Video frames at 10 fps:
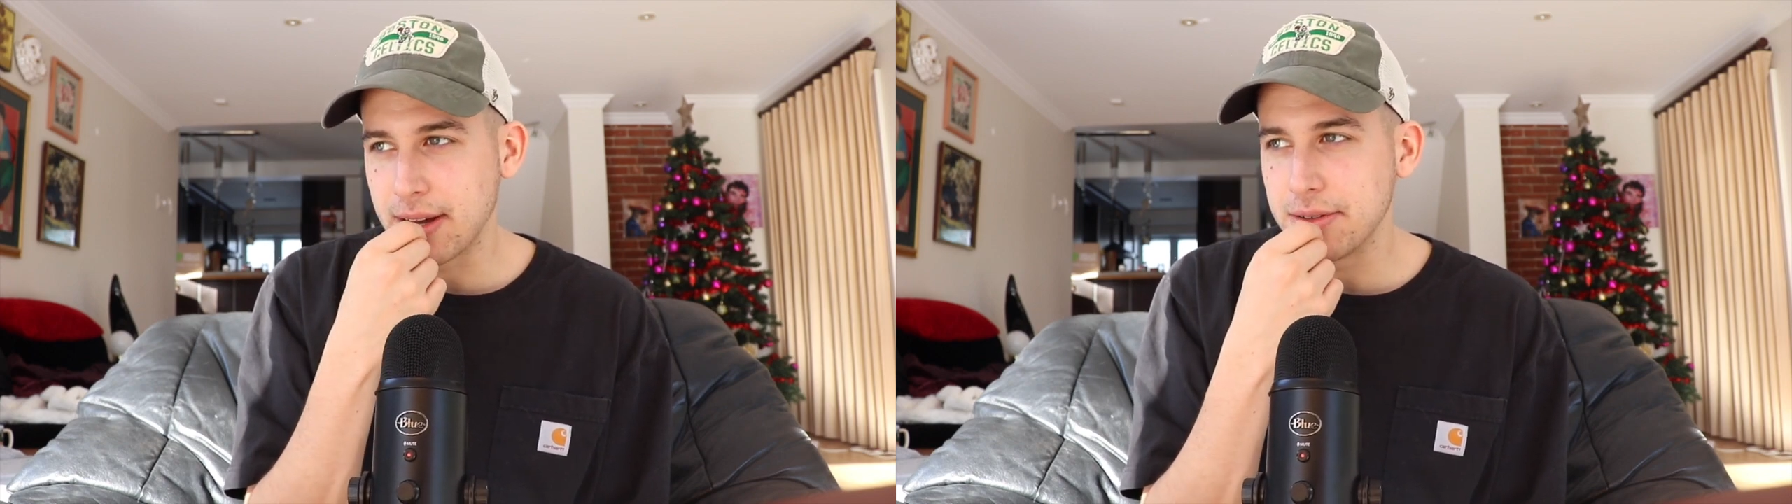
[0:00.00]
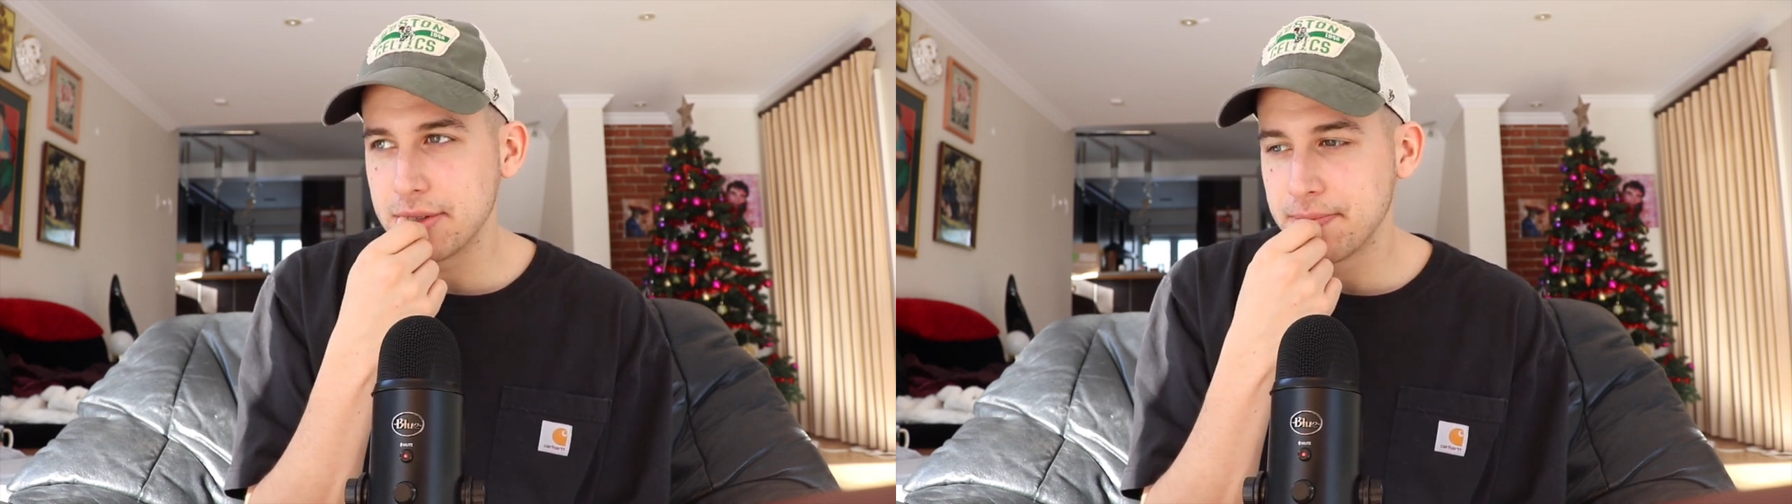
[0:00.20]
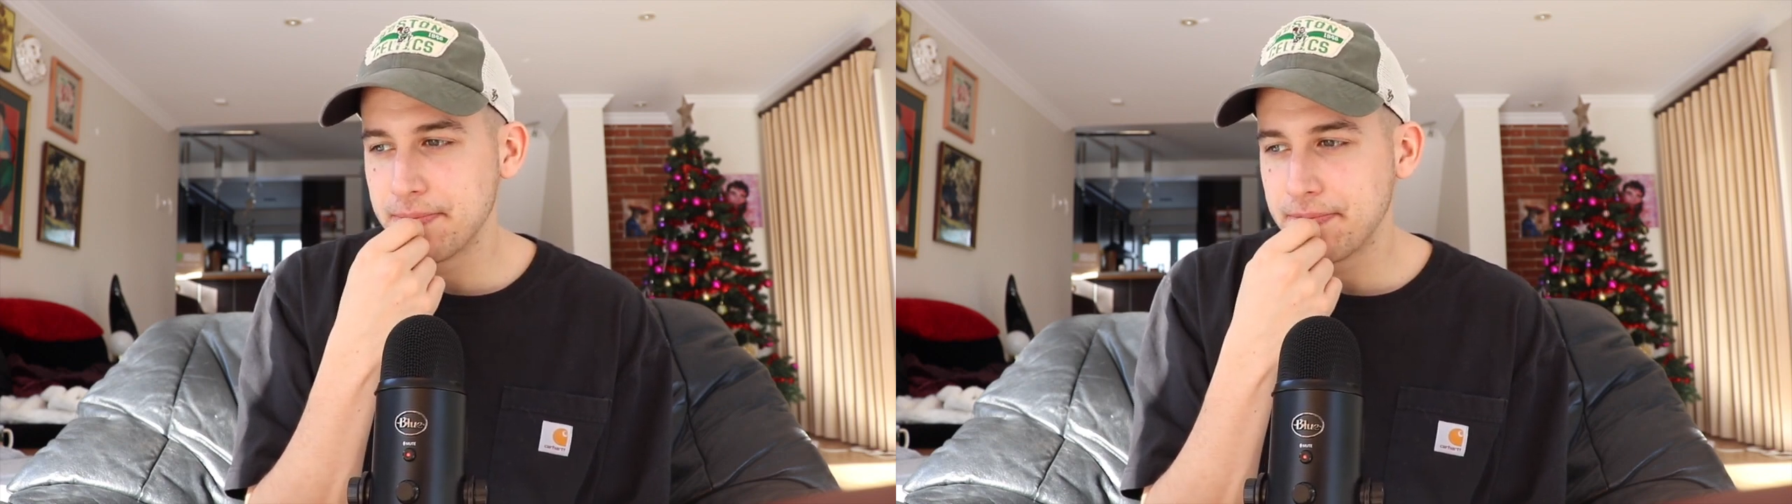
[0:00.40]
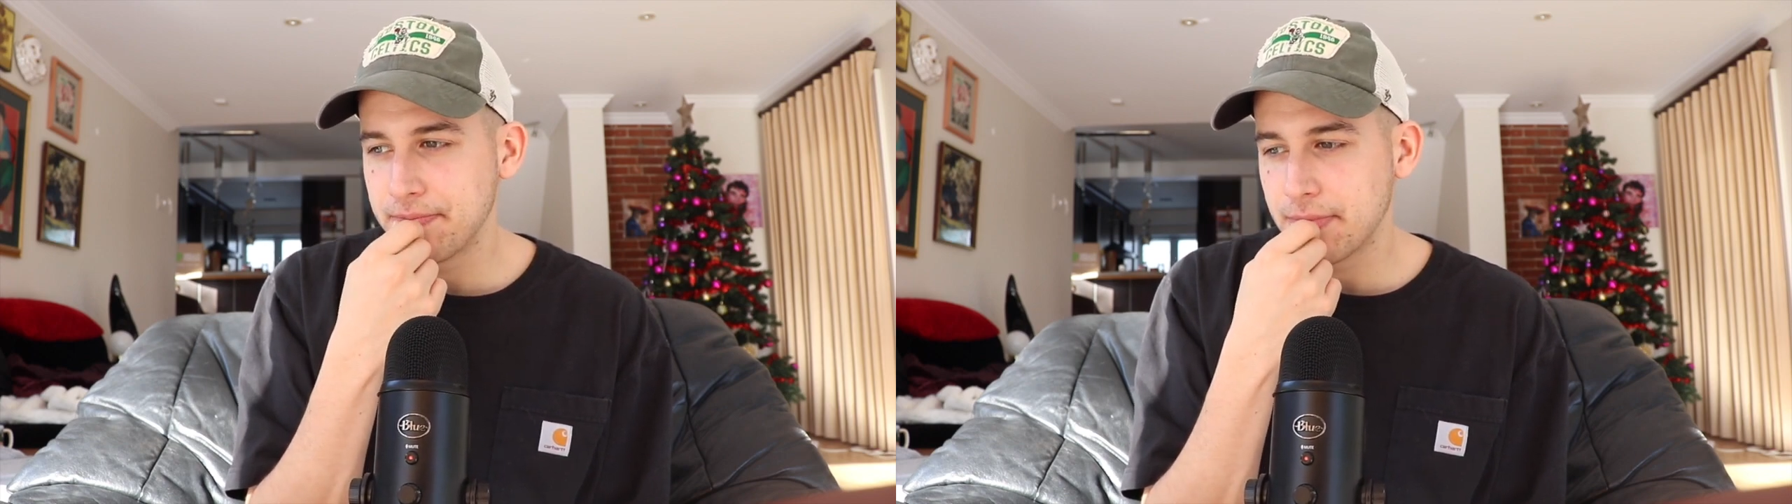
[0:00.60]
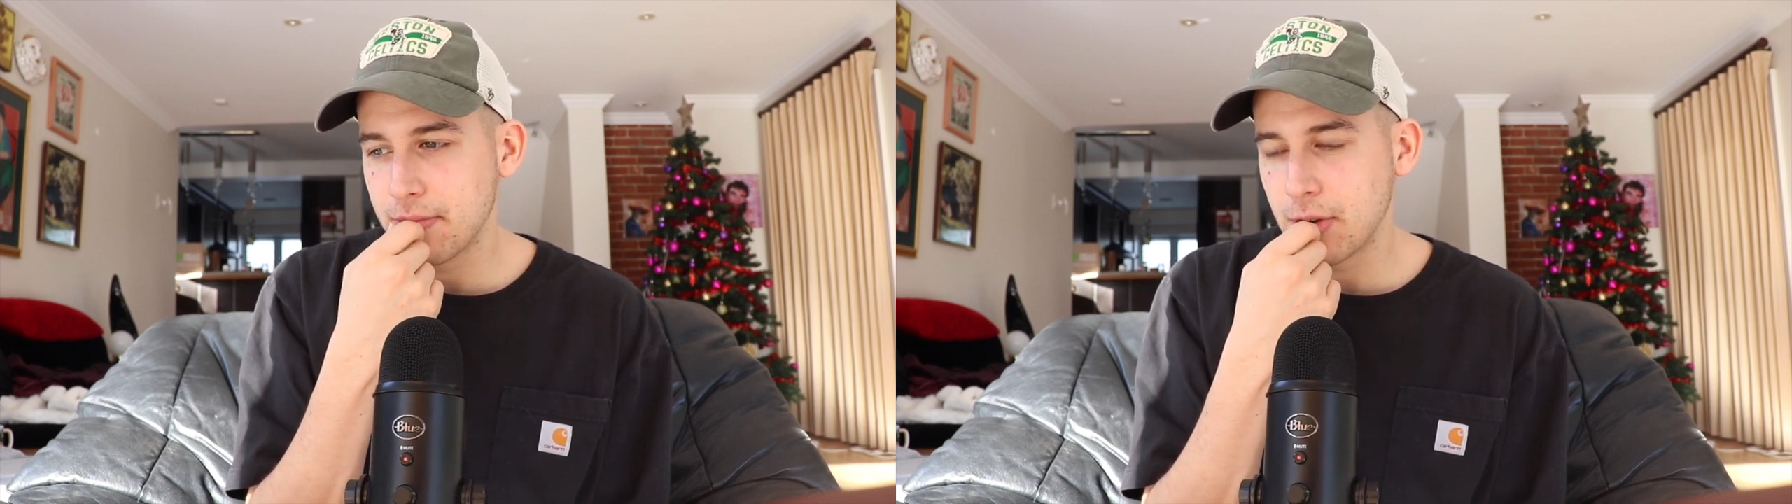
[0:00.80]
else
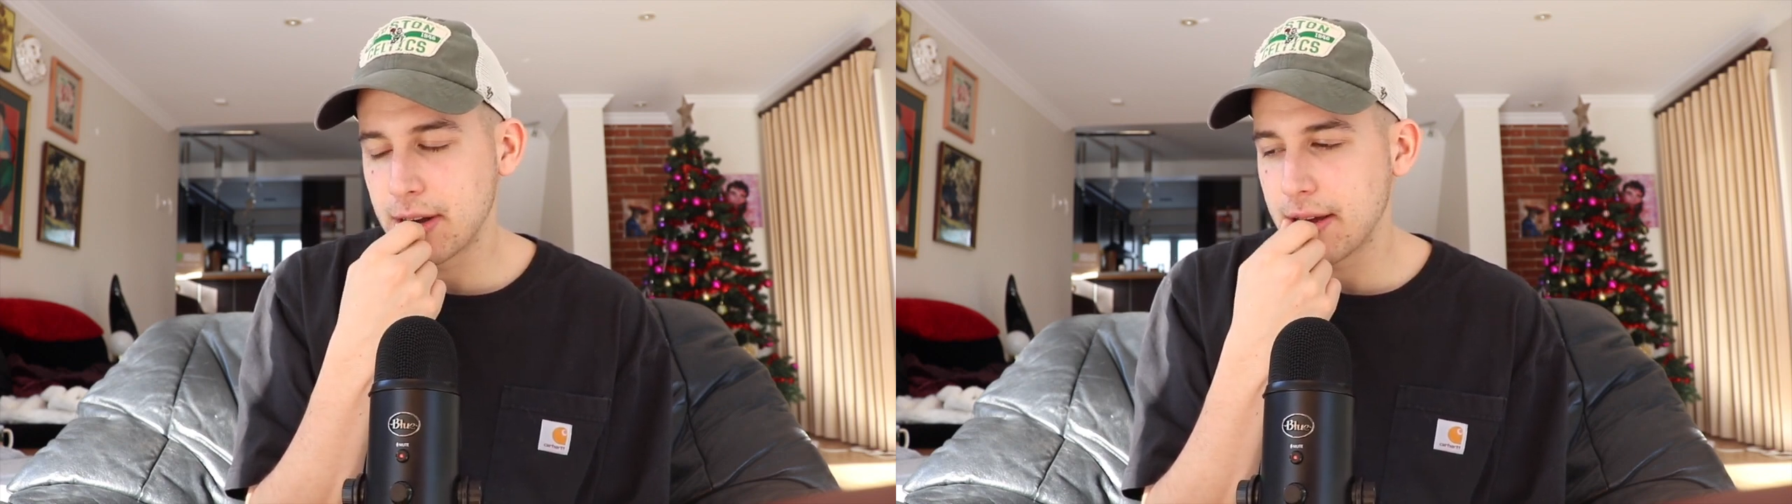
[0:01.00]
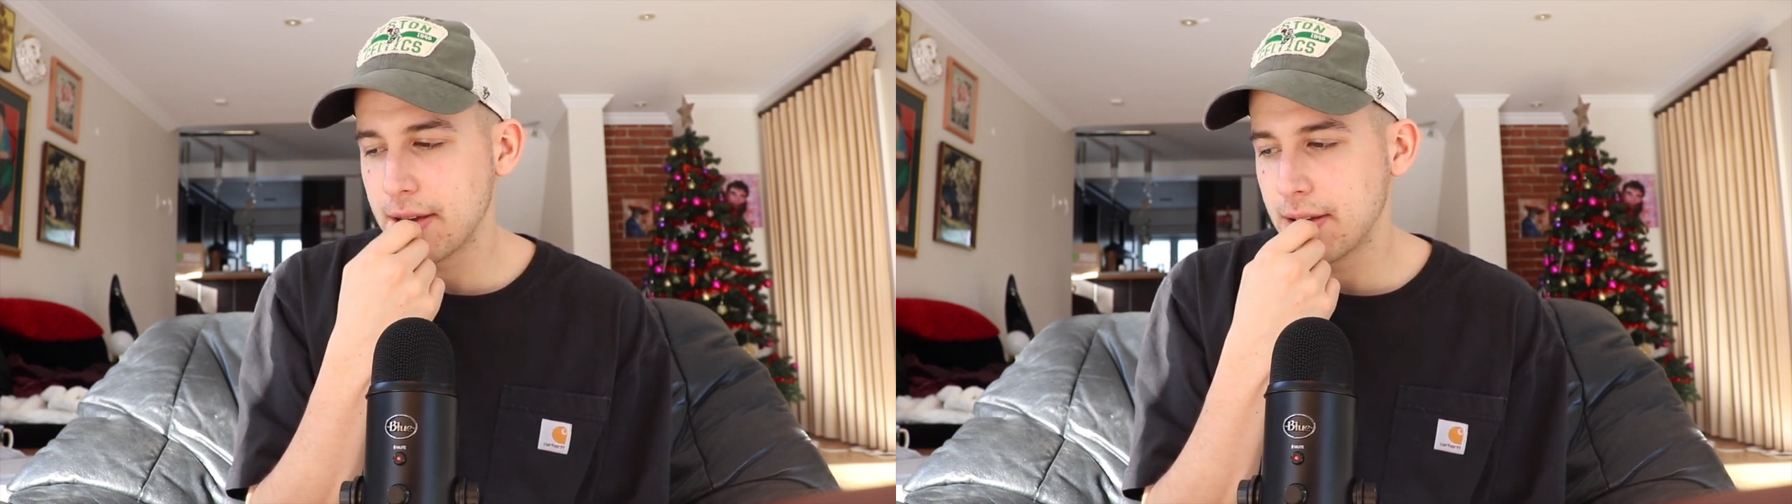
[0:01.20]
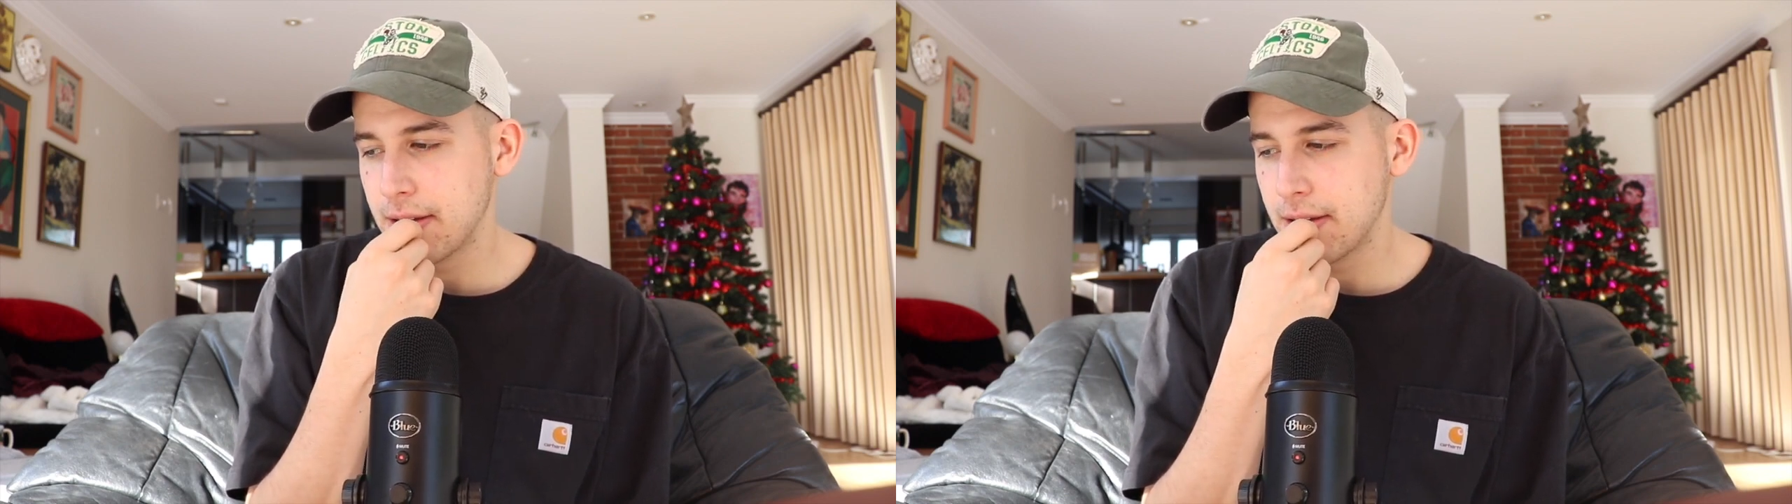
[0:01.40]
one day.